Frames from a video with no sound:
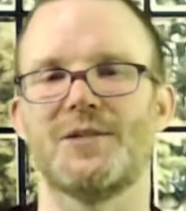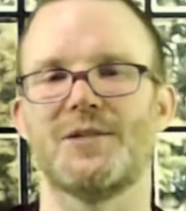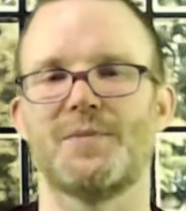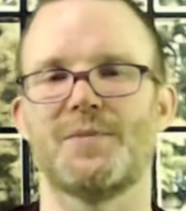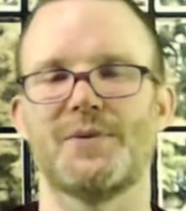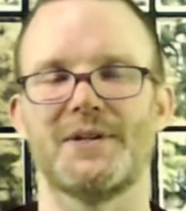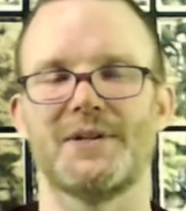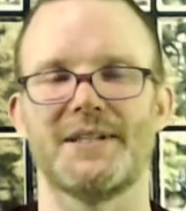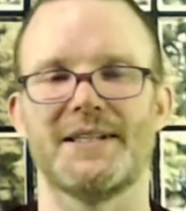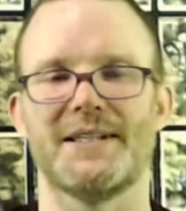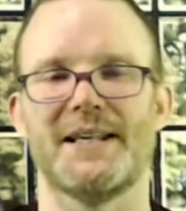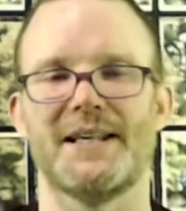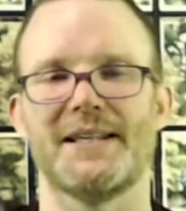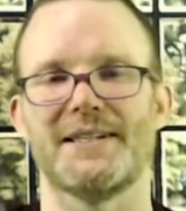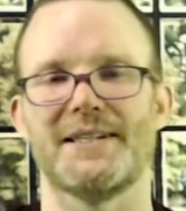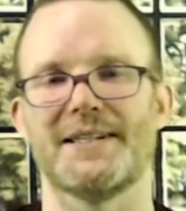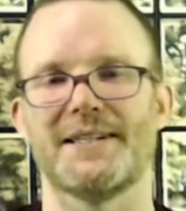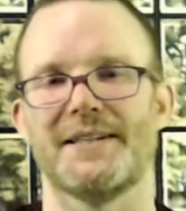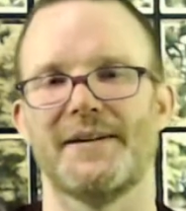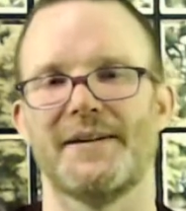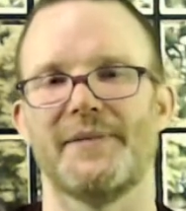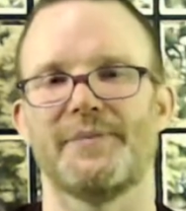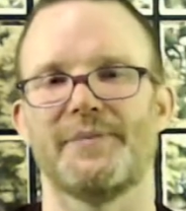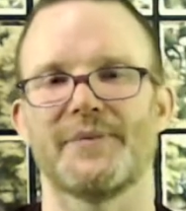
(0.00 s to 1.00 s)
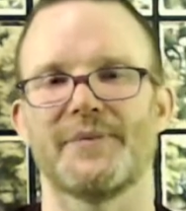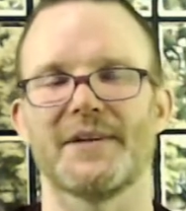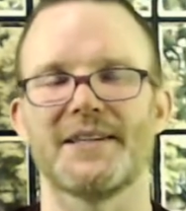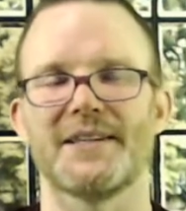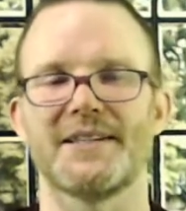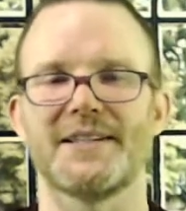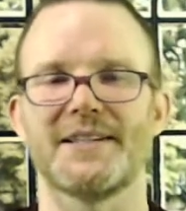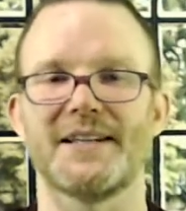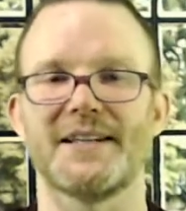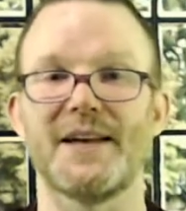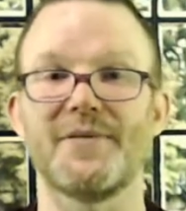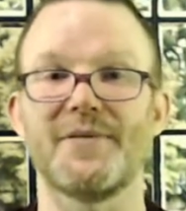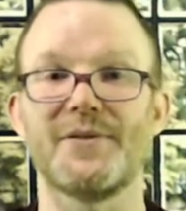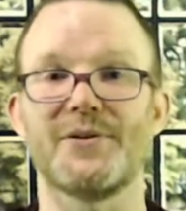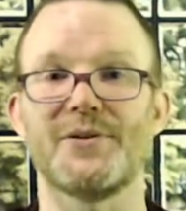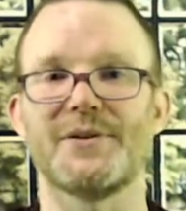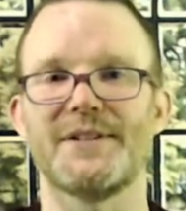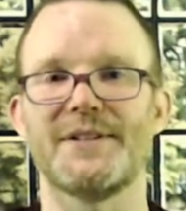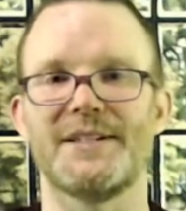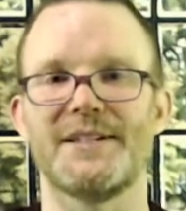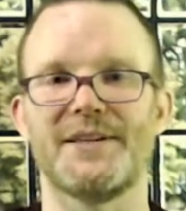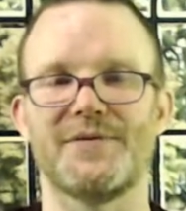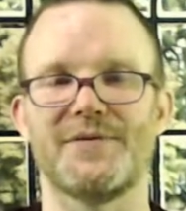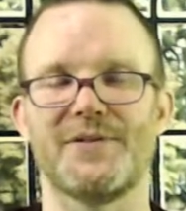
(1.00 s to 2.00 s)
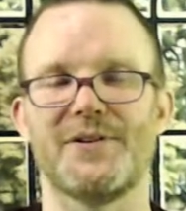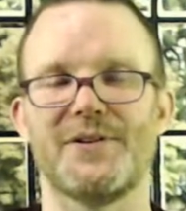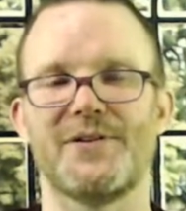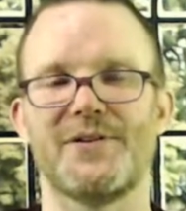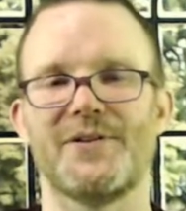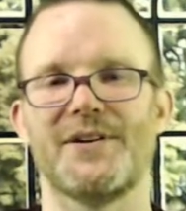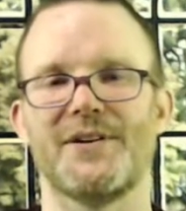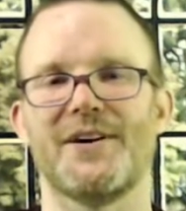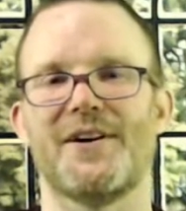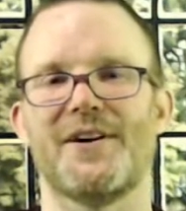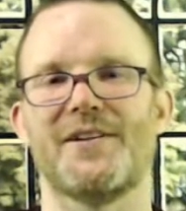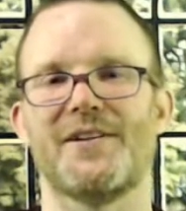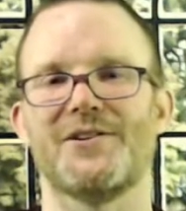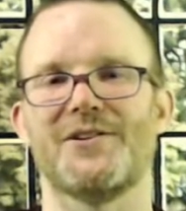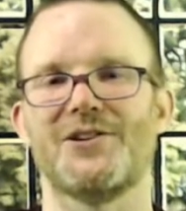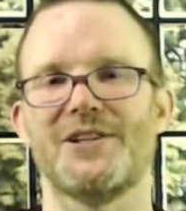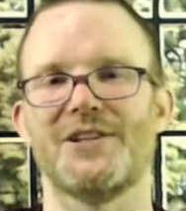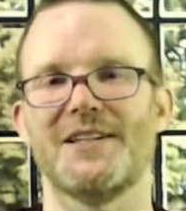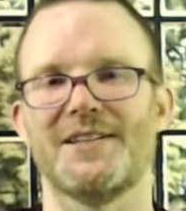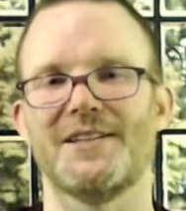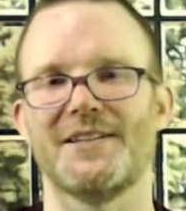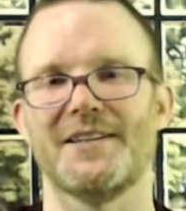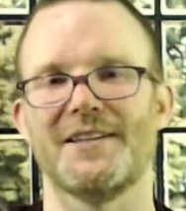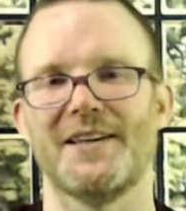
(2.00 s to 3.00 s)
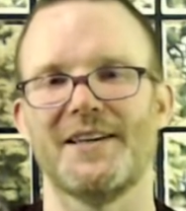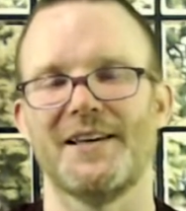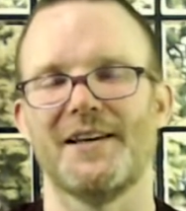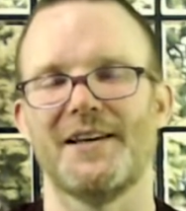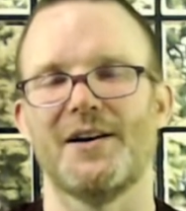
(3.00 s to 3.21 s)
presents several different theologies.